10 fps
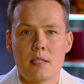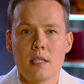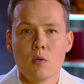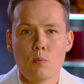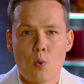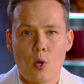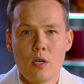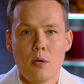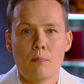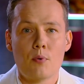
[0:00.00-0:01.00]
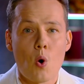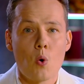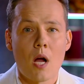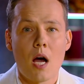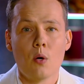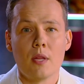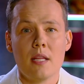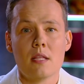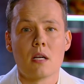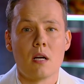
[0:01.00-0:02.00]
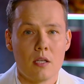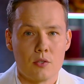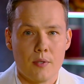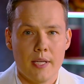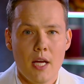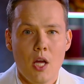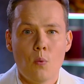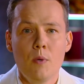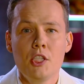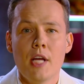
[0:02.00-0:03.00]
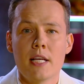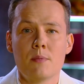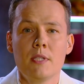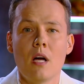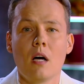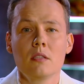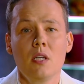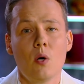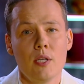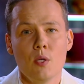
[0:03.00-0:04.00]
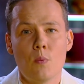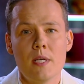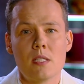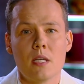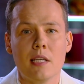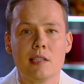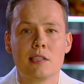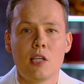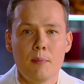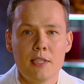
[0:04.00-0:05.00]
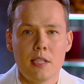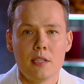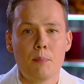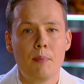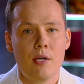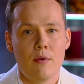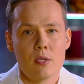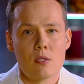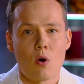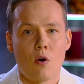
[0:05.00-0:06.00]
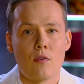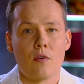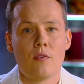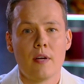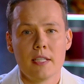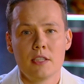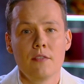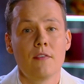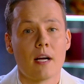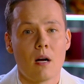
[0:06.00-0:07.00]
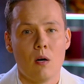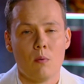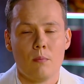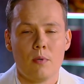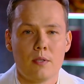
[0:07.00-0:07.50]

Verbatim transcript: a civil war broke out in the country, which has been ongoing with intermittent periods of relative calm.